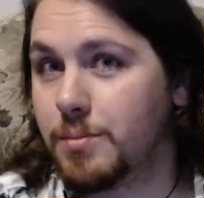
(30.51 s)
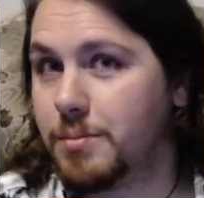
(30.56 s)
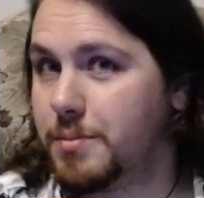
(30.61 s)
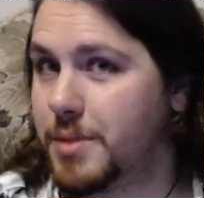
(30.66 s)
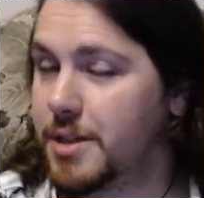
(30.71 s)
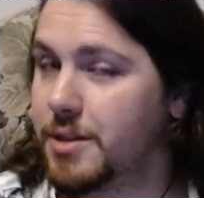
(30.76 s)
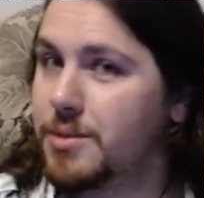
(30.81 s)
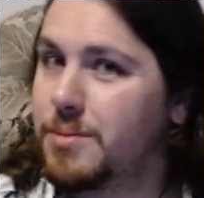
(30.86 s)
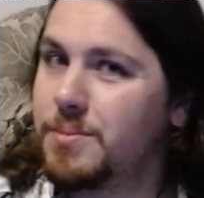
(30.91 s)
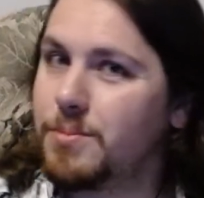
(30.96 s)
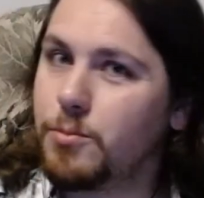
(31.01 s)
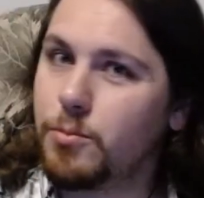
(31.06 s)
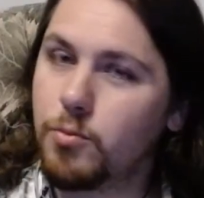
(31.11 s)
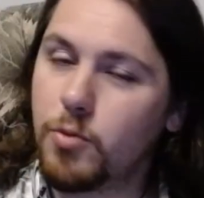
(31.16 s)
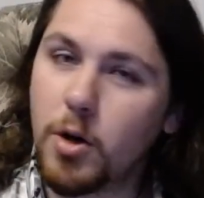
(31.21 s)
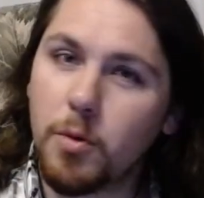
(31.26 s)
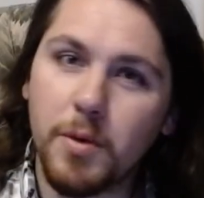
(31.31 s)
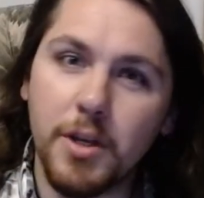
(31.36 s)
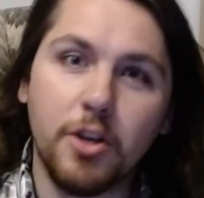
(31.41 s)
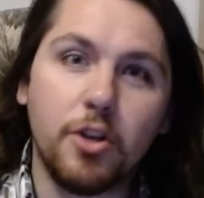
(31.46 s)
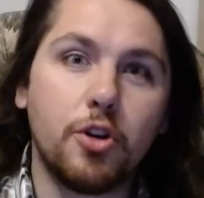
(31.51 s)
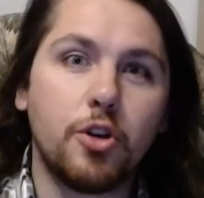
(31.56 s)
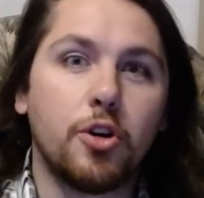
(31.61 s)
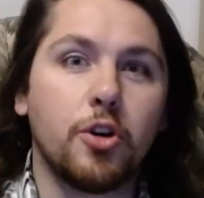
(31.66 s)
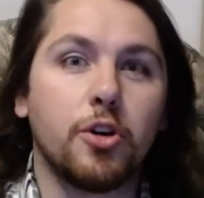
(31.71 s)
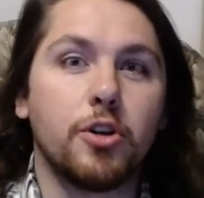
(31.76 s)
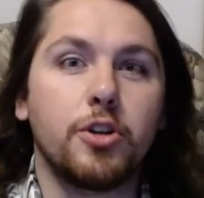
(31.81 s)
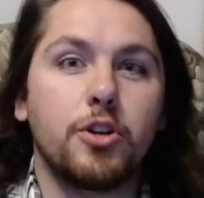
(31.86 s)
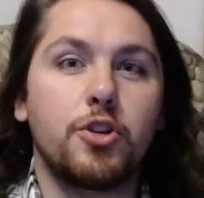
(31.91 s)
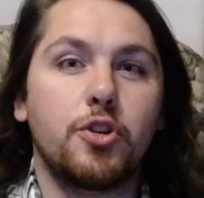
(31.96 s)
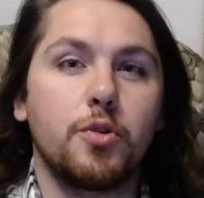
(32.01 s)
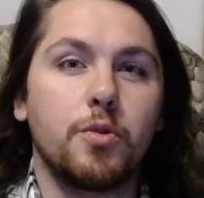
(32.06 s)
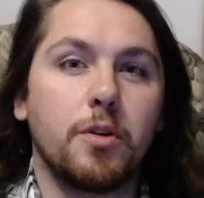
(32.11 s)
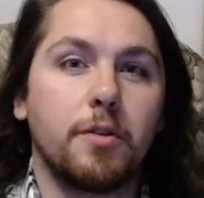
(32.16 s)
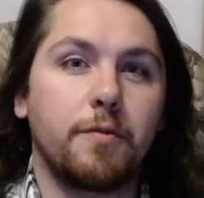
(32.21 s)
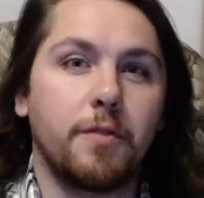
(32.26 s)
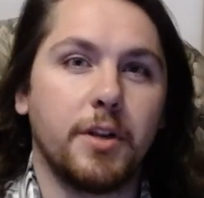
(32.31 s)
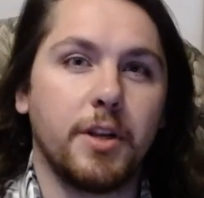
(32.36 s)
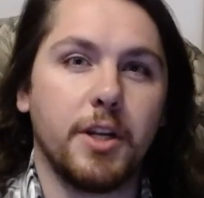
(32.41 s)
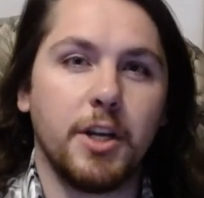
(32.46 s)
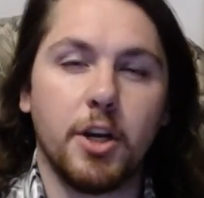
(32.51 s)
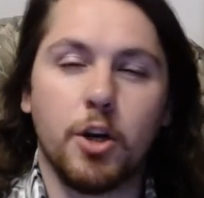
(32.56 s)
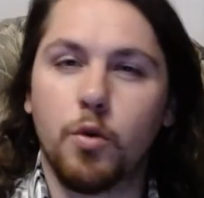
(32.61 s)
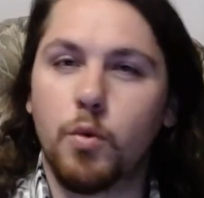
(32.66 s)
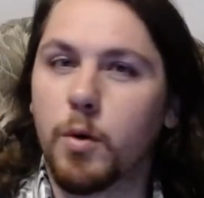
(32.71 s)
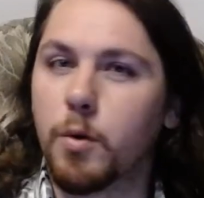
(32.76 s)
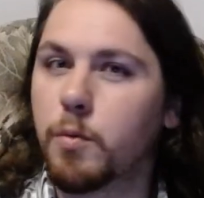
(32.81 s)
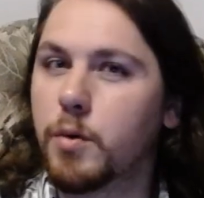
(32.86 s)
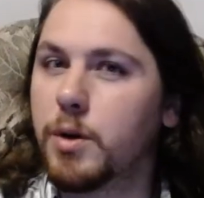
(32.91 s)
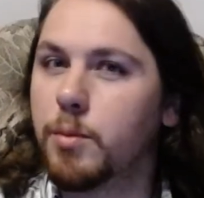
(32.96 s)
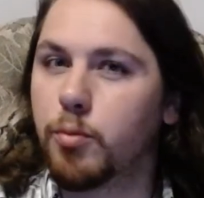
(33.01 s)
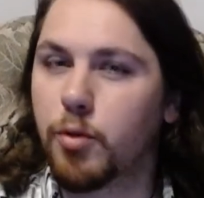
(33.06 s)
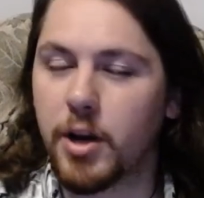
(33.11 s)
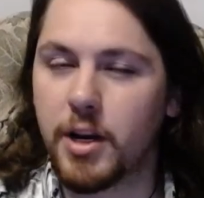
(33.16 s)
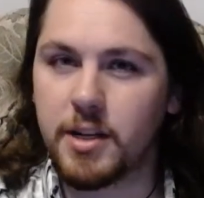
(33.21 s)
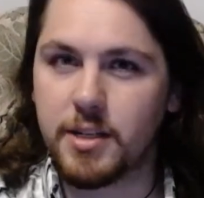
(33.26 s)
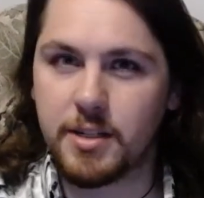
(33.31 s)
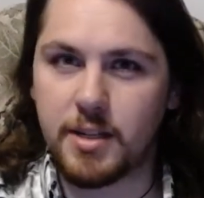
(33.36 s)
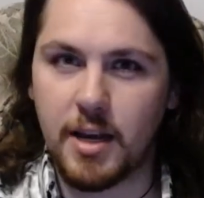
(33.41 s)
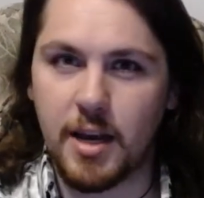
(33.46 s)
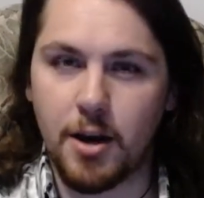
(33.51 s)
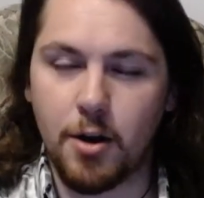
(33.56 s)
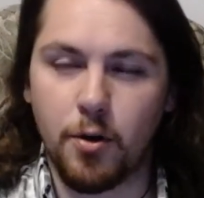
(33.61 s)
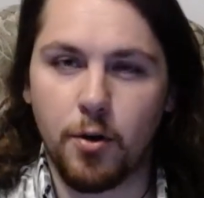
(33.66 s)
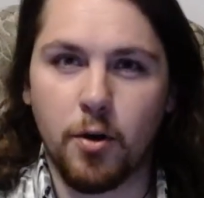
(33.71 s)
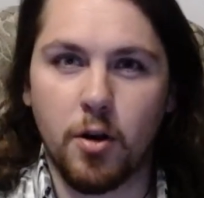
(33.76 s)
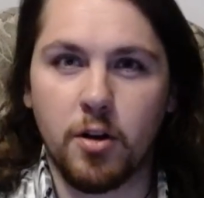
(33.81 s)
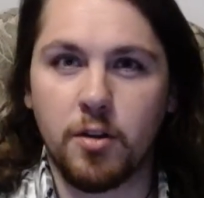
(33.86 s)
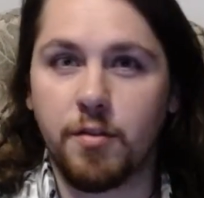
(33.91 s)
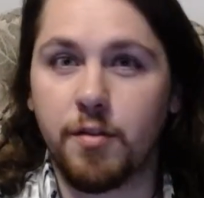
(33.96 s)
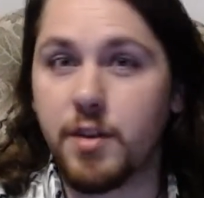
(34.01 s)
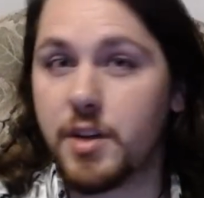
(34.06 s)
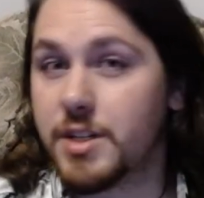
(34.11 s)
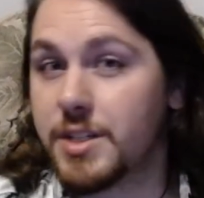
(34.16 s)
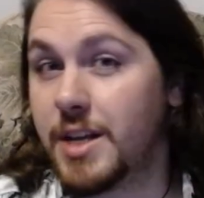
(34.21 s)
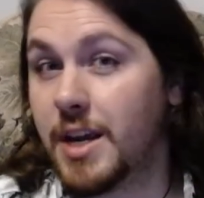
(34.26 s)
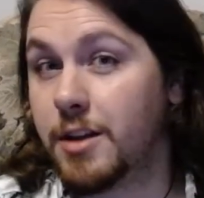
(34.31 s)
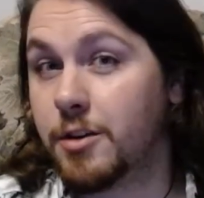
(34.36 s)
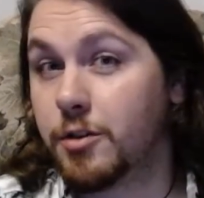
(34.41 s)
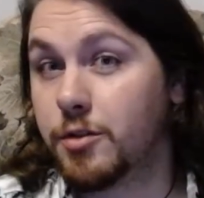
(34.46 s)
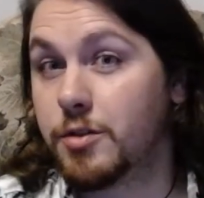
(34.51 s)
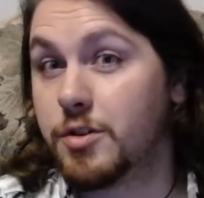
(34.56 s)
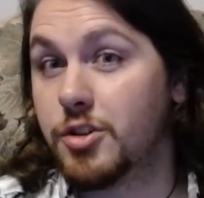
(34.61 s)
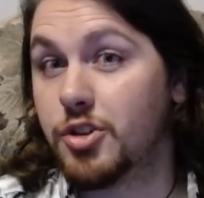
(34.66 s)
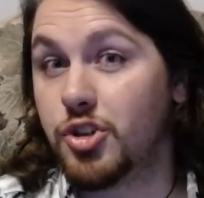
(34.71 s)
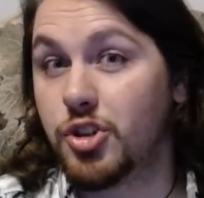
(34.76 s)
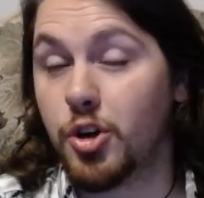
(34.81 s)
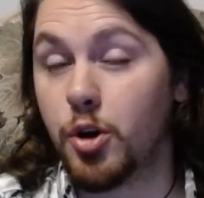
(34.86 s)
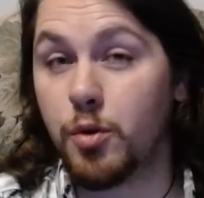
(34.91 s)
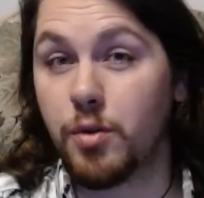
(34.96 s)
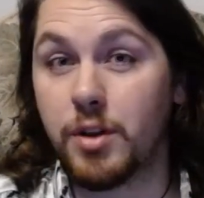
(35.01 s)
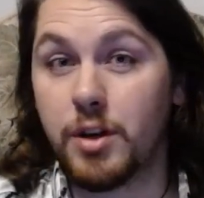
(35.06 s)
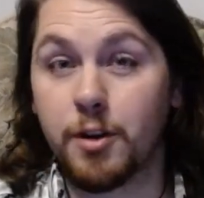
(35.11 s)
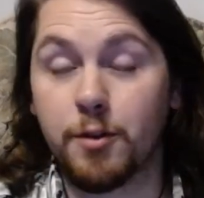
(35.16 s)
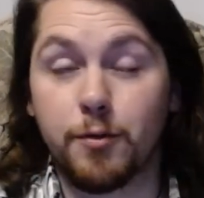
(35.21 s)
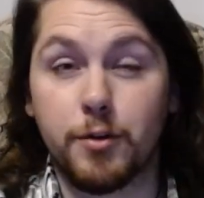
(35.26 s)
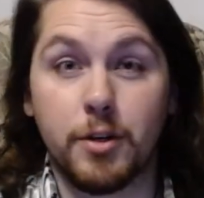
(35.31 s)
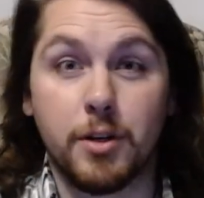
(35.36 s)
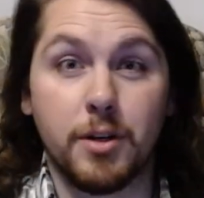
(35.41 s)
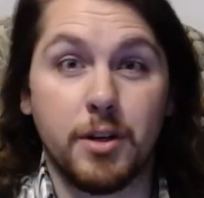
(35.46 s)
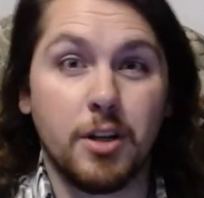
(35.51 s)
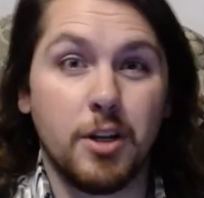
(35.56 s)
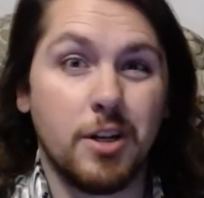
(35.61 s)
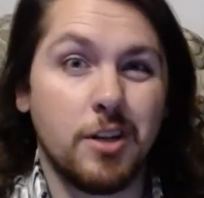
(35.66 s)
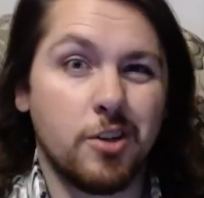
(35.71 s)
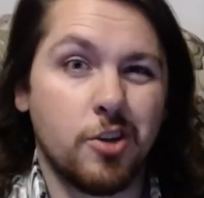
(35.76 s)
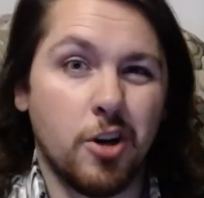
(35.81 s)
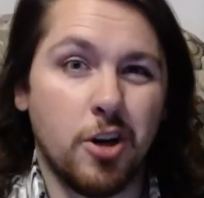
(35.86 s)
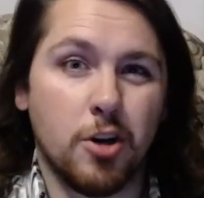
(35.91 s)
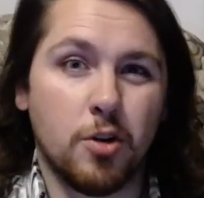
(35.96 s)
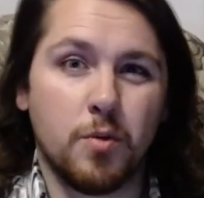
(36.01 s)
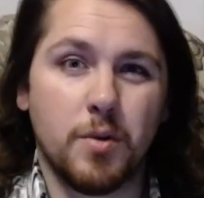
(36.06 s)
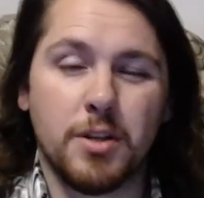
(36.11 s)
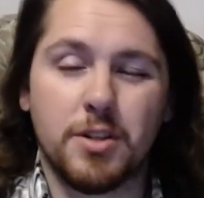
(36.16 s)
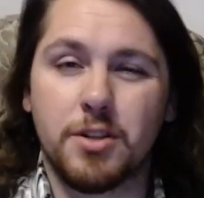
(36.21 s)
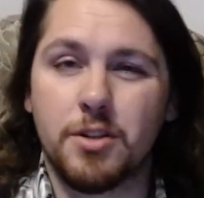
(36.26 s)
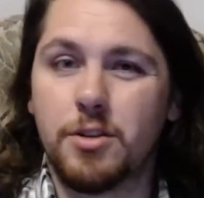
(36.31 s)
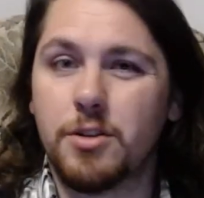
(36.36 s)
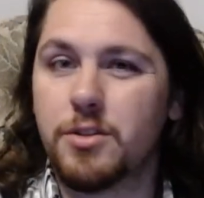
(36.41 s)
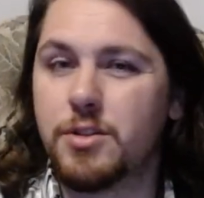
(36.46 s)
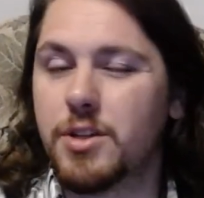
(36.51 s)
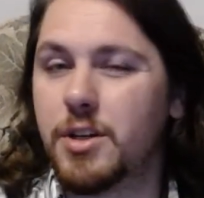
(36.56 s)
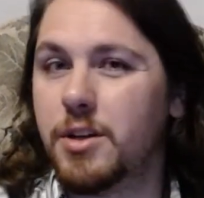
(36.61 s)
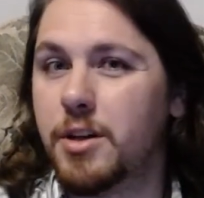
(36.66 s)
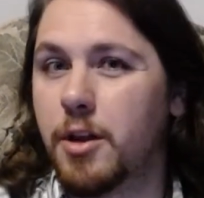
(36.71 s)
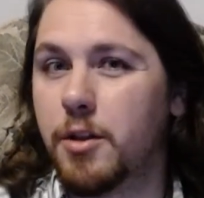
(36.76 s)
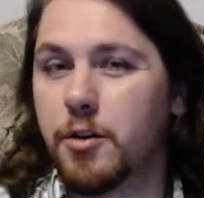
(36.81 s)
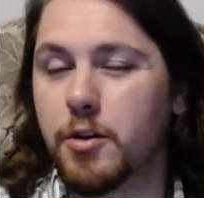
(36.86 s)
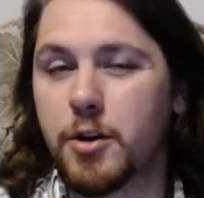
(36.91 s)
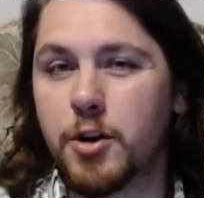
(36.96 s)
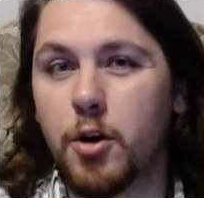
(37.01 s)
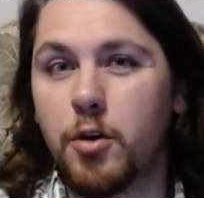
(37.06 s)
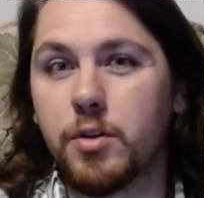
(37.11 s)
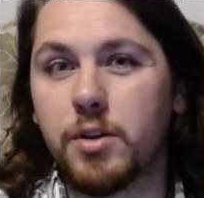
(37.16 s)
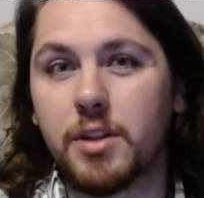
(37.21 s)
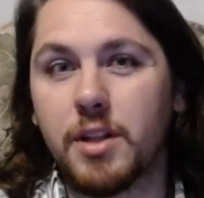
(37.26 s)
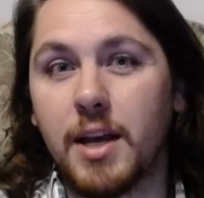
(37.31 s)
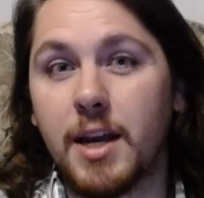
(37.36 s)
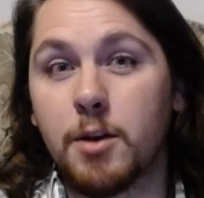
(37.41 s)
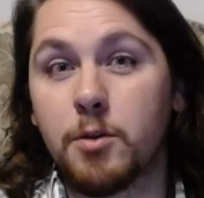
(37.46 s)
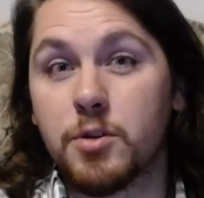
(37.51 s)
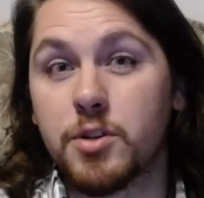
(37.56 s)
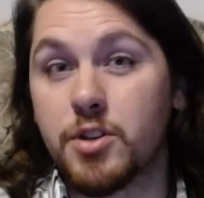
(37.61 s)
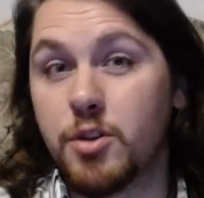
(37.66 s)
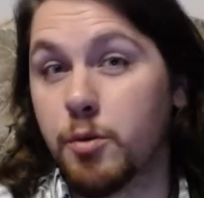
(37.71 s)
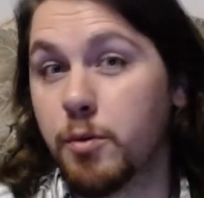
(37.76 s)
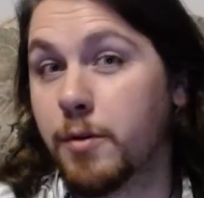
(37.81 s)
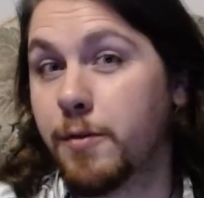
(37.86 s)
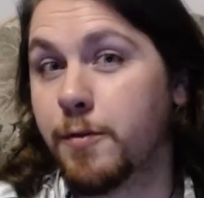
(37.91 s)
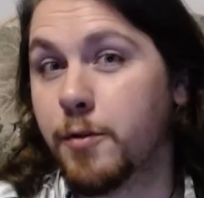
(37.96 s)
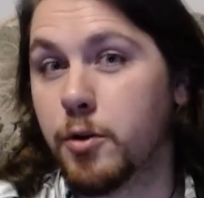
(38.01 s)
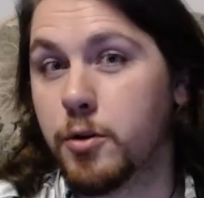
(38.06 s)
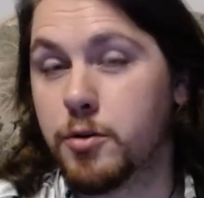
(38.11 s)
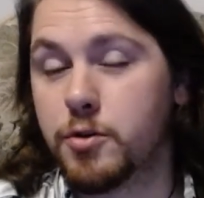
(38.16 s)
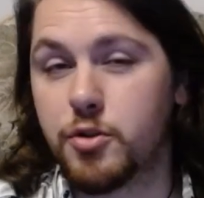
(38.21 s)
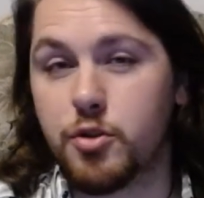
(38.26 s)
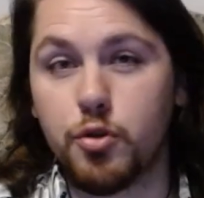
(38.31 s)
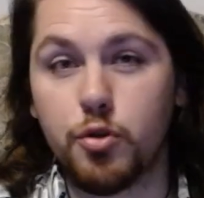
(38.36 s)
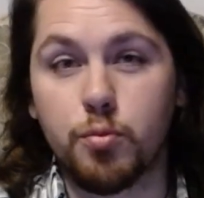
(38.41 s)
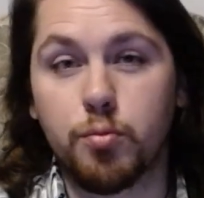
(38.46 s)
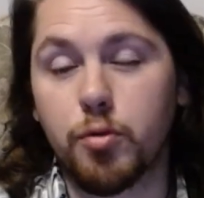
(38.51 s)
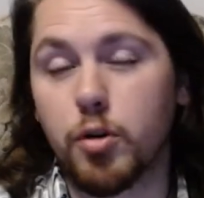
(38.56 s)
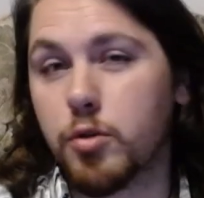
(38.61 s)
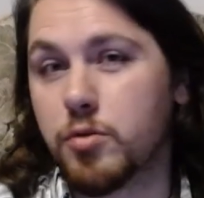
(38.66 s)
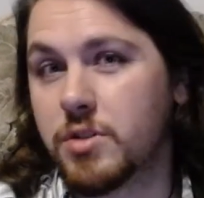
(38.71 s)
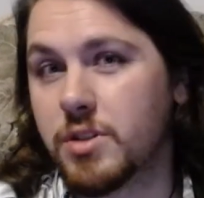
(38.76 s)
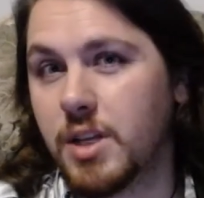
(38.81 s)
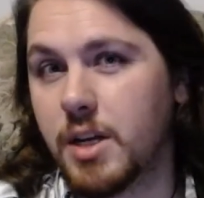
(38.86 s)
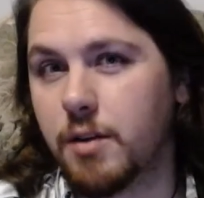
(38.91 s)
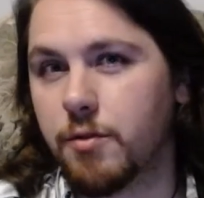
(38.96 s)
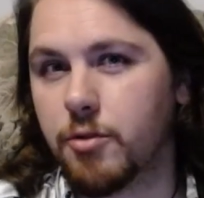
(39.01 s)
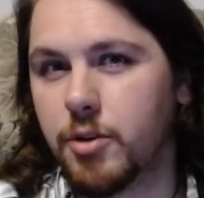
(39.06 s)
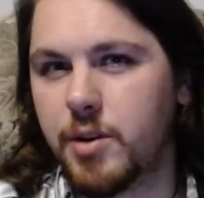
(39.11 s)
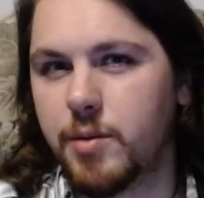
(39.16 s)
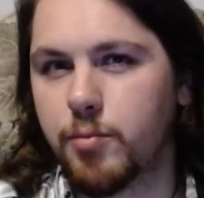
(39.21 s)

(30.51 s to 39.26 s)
Because while we could do a video where we break down all of these standards and show the different dog whistles and other coded language that refers to pro-slavery,